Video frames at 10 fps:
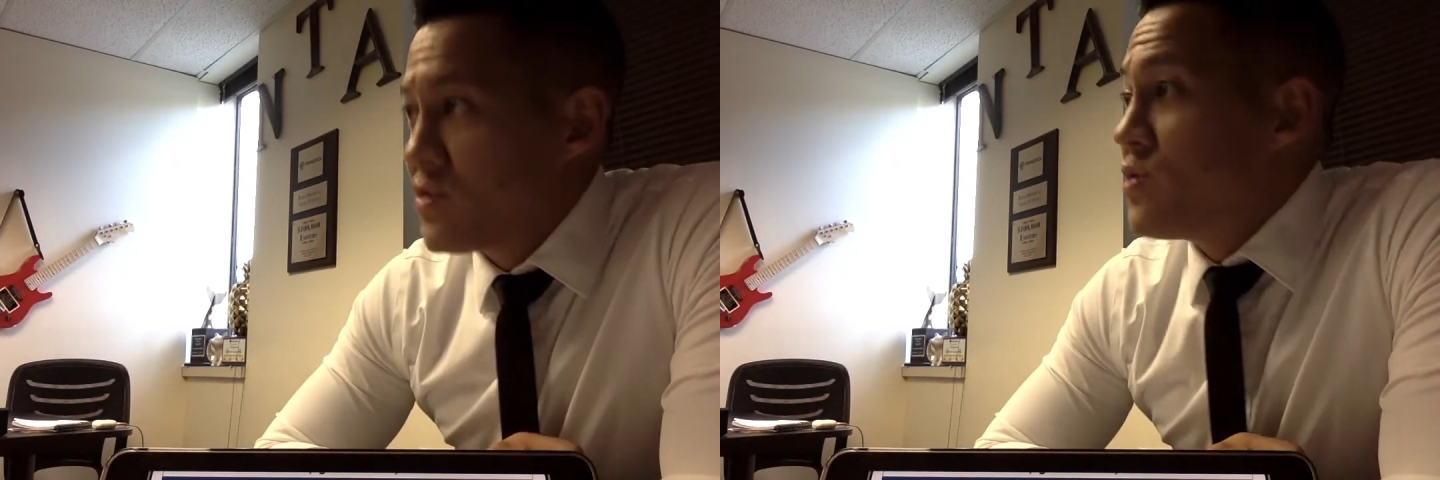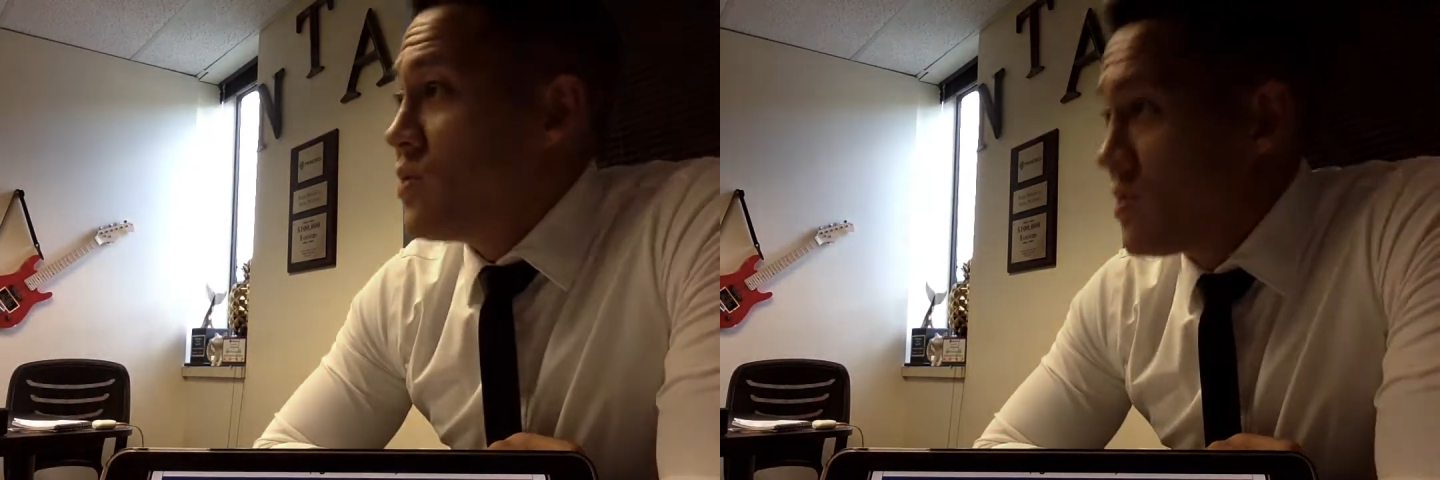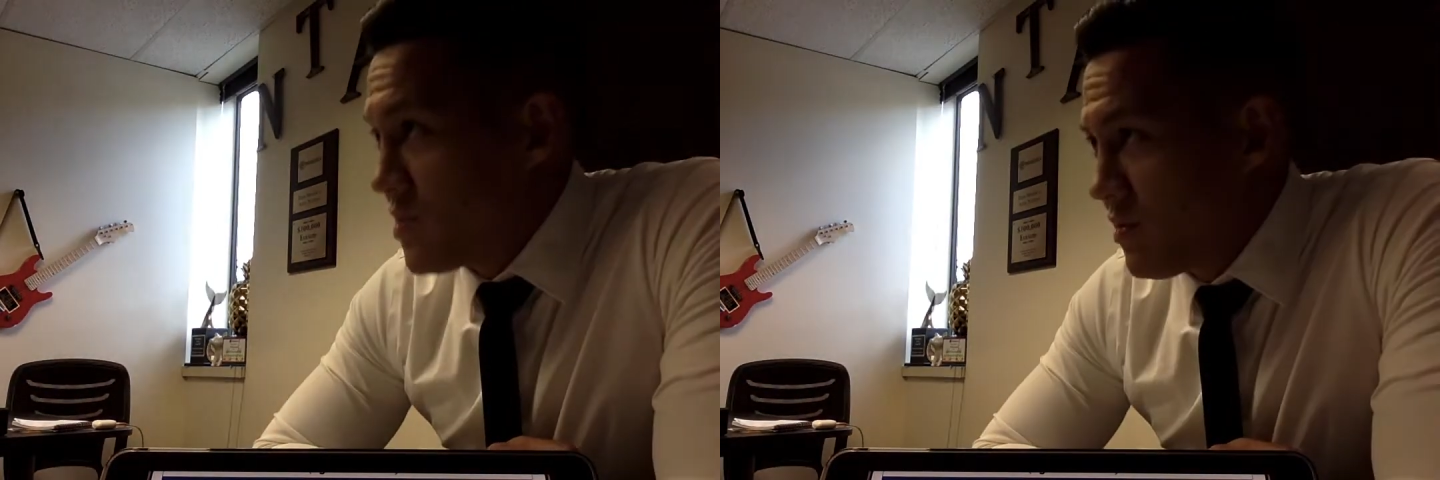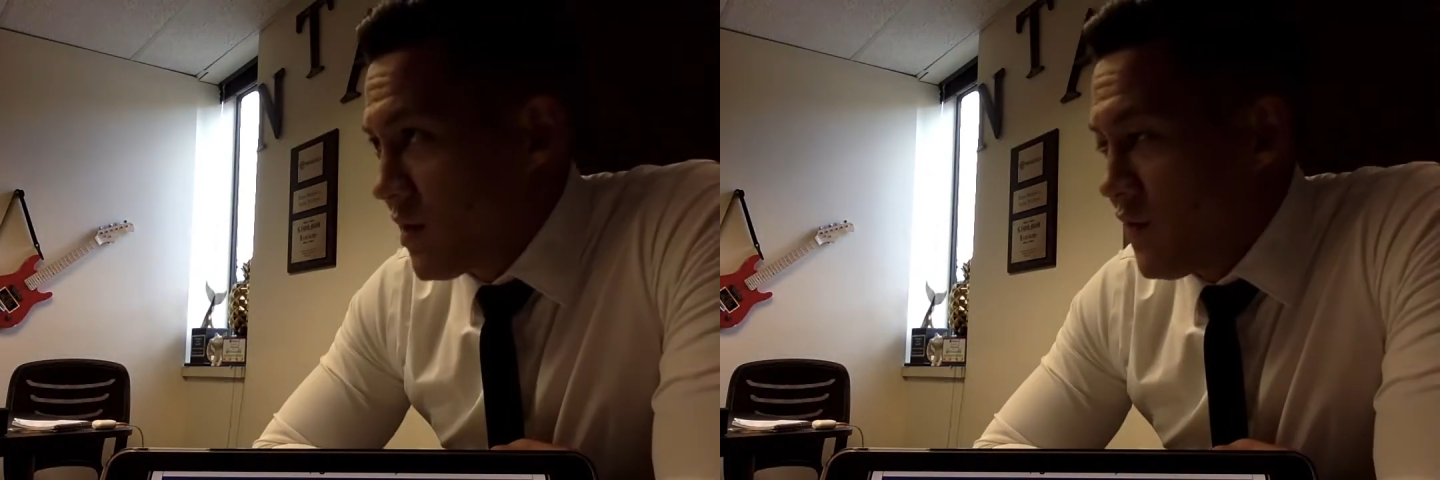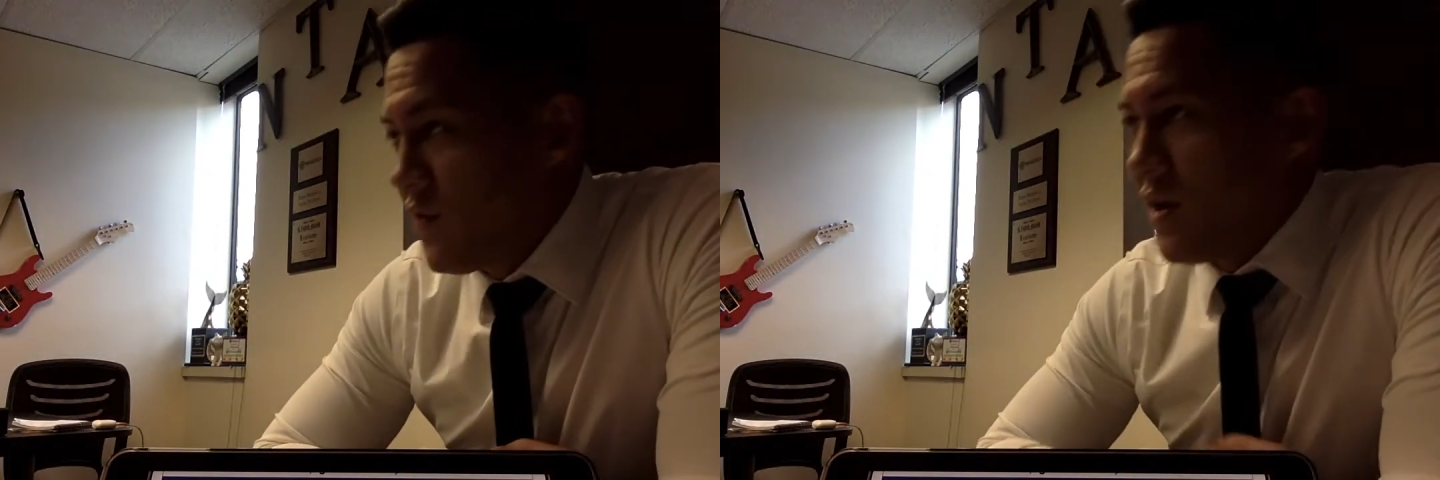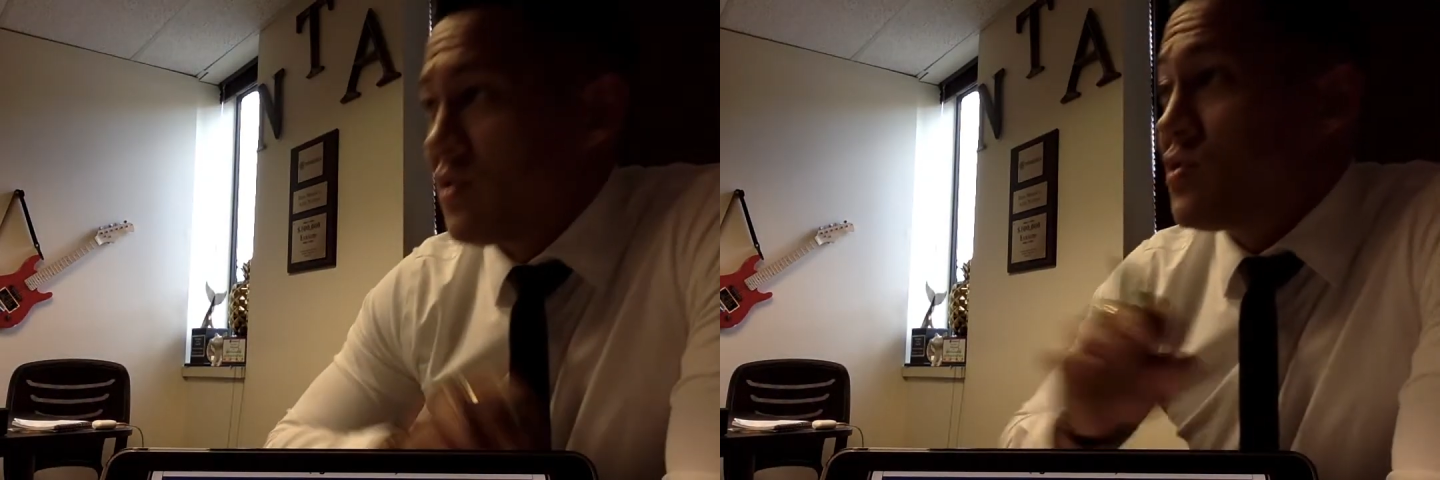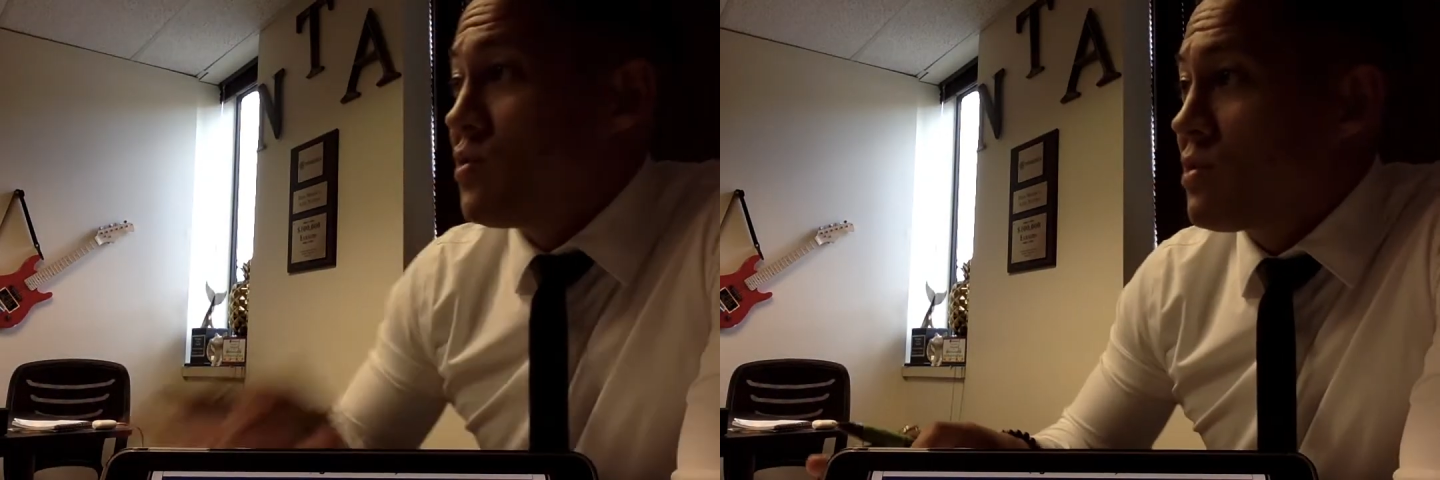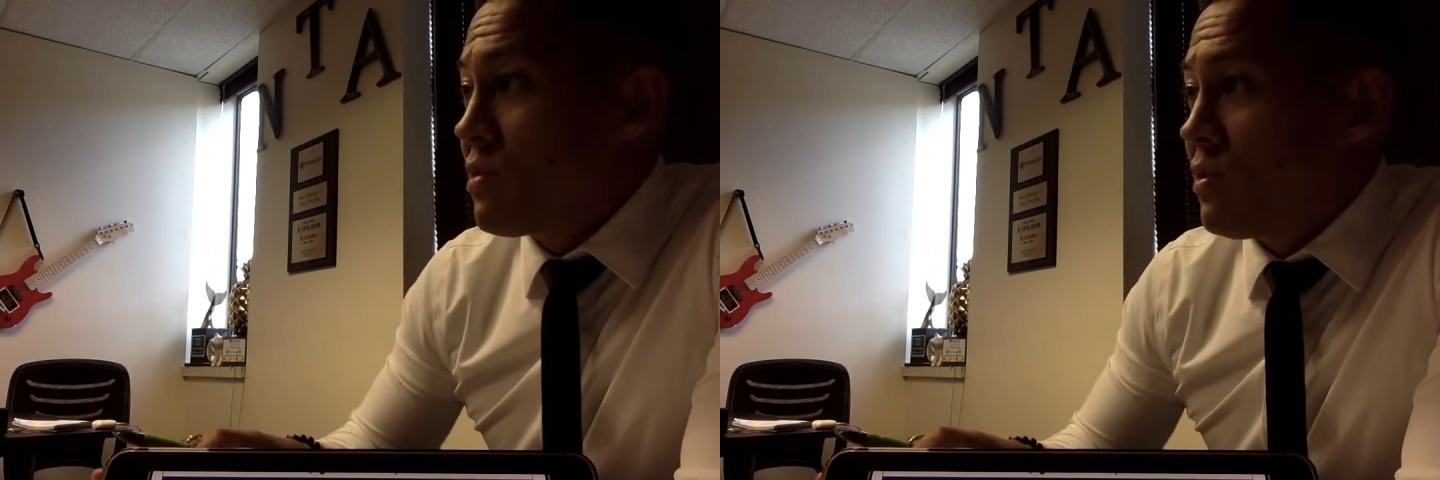2 years old. Okay, so you got a
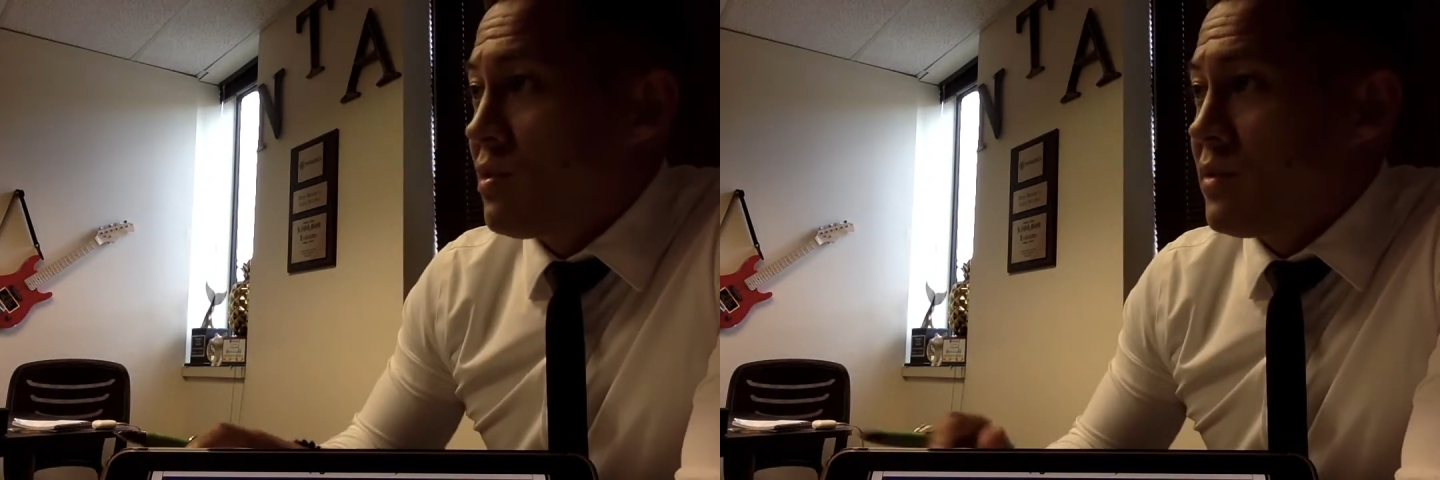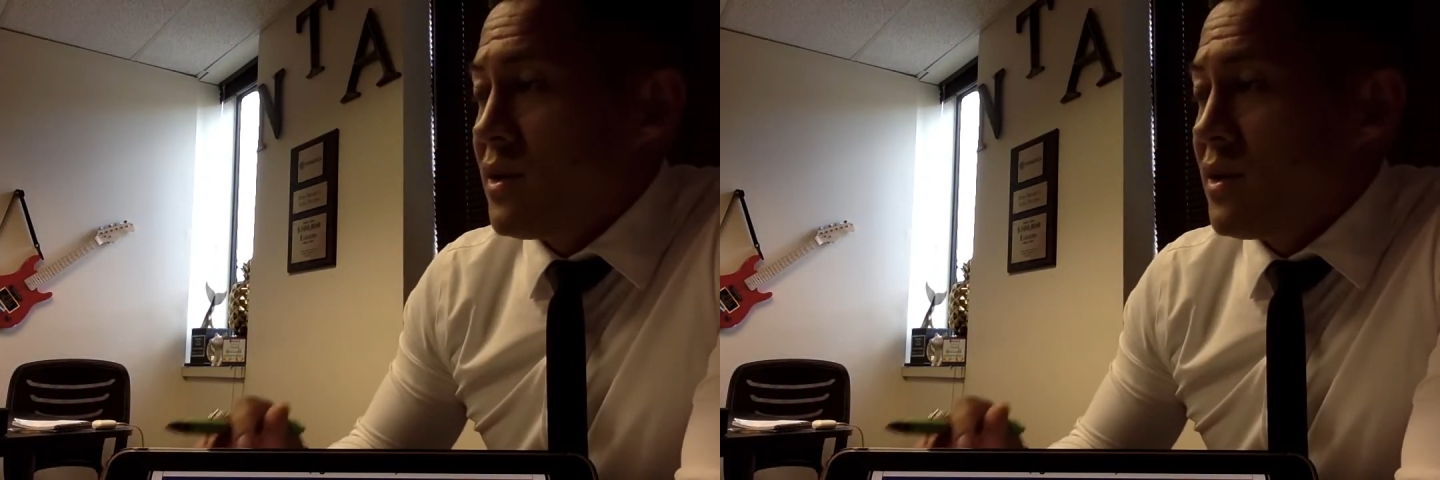2-year-old,